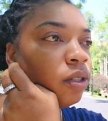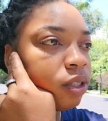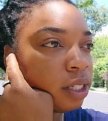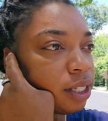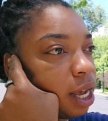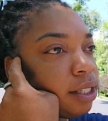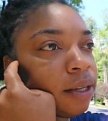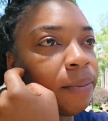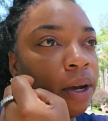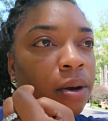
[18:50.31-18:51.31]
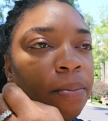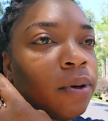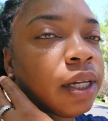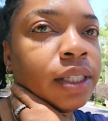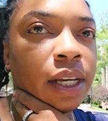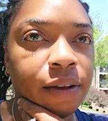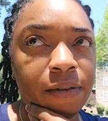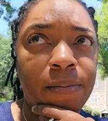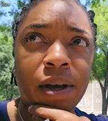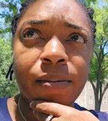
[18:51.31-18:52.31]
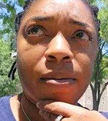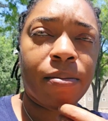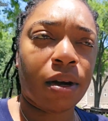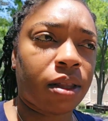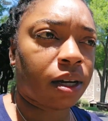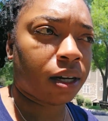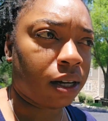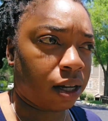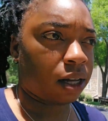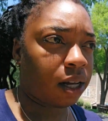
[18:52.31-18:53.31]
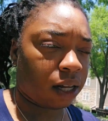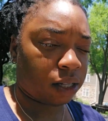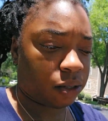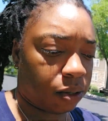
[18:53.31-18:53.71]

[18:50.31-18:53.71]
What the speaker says: decided to me go book the ticket for me and my brother to